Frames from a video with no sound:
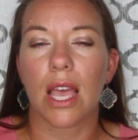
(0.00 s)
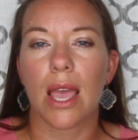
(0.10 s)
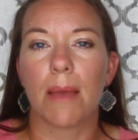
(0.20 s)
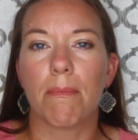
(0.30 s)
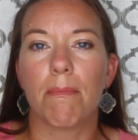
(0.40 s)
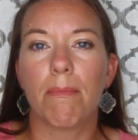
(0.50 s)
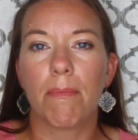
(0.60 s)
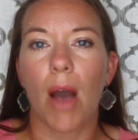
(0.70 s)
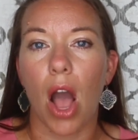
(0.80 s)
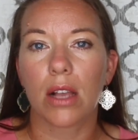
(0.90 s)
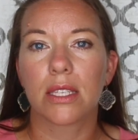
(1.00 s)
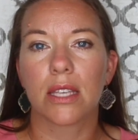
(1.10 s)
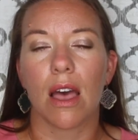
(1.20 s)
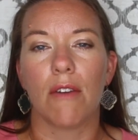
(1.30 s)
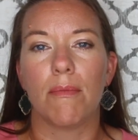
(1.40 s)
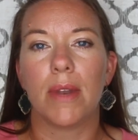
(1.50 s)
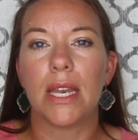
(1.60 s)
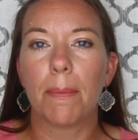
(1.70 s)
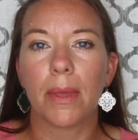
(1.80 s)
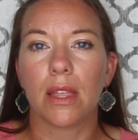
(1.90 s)
a box of
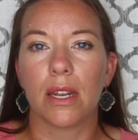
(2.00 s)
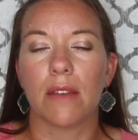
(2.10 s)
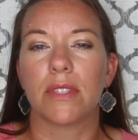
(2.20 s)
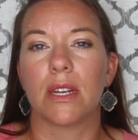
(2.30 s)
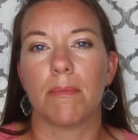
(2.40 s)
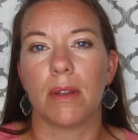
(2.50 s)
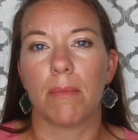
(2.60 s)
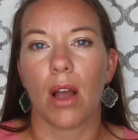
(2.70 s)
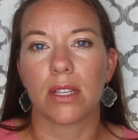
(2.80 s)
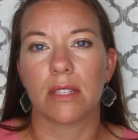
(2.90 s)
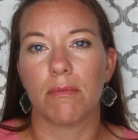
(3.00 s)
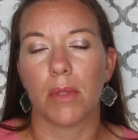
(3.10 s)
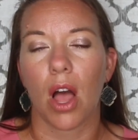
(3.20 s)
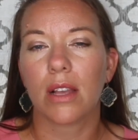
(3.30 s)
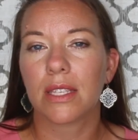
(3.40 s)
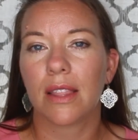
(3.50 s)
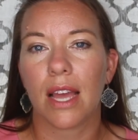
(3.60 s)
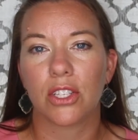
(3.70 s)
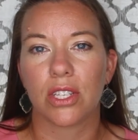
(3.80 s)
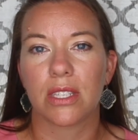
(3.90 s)
manipulatives and a box of blocks, and
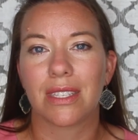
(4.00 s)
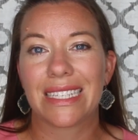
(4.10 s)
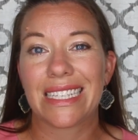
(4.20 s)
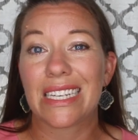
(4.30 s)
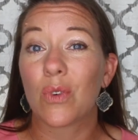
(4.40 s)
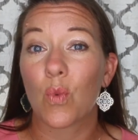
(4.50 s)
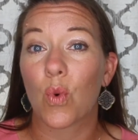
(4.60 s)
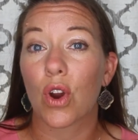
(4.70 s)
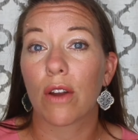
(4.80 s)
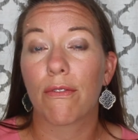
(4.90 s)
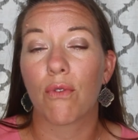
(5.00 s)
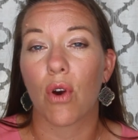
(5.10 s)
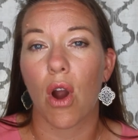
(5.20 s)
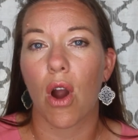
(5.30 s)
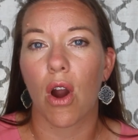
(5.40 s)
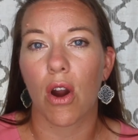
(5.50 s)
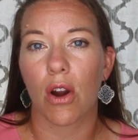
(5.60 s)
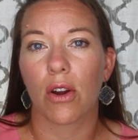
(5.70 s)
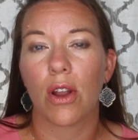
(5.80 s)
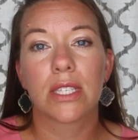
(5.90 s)
that just didn't work for
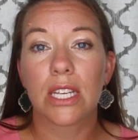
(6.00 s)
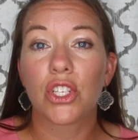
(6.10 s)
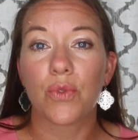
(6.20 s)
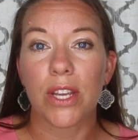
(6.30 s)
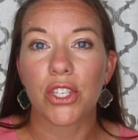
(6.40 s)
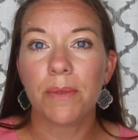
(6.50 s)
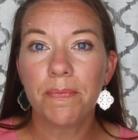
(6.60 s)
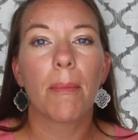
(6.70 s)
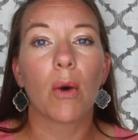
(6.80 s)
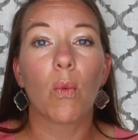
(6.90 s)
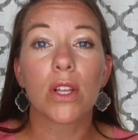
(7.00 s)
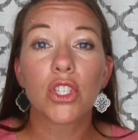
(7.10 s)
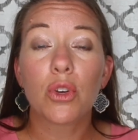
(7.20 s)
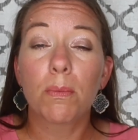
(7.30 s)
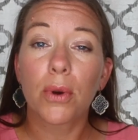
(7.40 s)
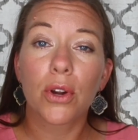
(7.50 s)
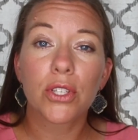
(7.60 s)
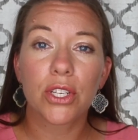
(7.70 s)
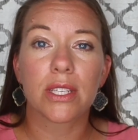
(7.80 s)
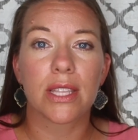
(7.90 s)
our situation. But once you
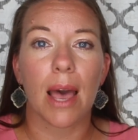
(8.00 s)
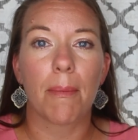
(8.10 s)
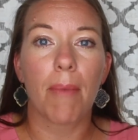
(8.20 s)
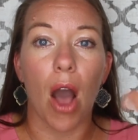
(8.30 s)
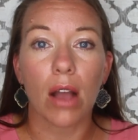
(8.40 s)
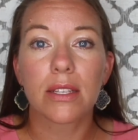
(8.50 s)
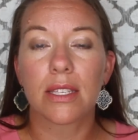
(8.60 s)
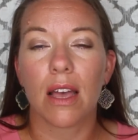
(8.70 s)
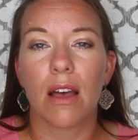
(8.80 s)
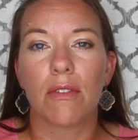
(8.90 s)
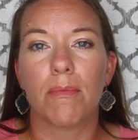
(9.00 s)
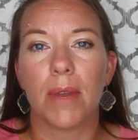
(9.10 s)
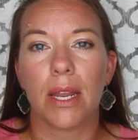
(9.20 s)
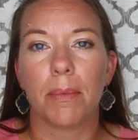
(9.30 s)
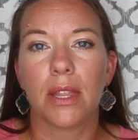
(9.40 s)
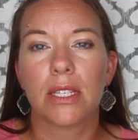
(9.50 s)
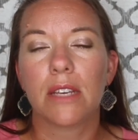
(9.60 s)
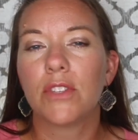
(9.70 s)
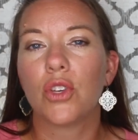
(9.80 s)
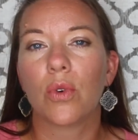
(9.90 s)
purchase that box of
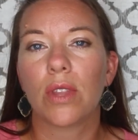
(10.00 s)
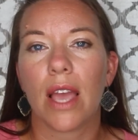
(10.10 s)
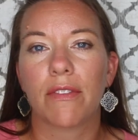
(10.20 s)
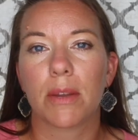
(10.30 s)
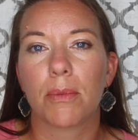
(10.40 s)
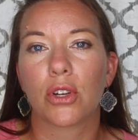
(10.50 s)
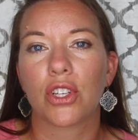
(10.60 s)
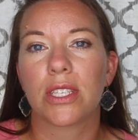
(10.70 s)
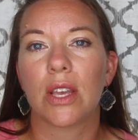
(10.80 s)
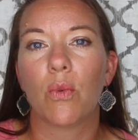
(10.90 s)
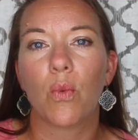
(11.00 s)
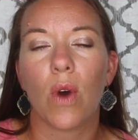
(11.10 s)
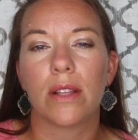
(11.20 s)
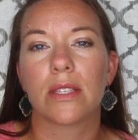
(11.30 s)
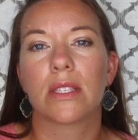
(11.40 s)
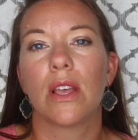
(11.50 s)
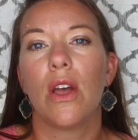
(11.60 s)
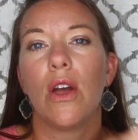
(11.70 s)
manipulatives, you only have to purchase it once